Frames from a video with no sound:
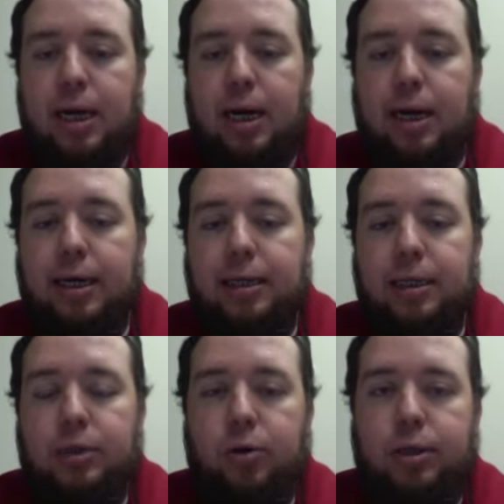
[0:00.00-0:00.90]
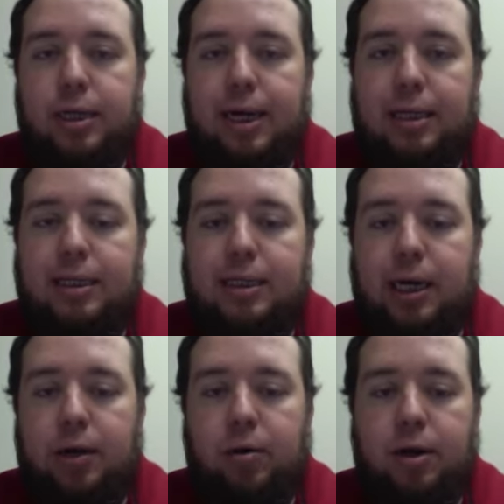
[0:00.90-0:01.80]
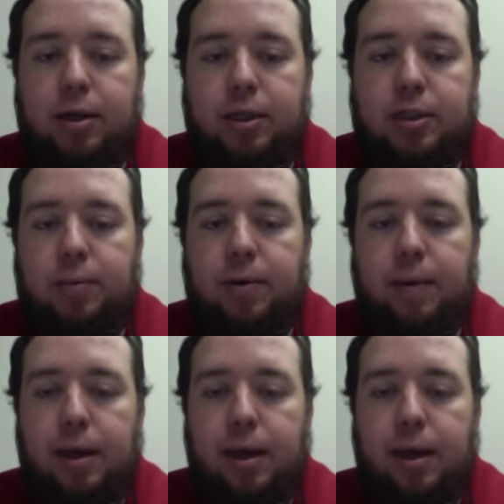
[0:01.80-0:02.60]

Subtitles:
in discourse analysis later on in the summer,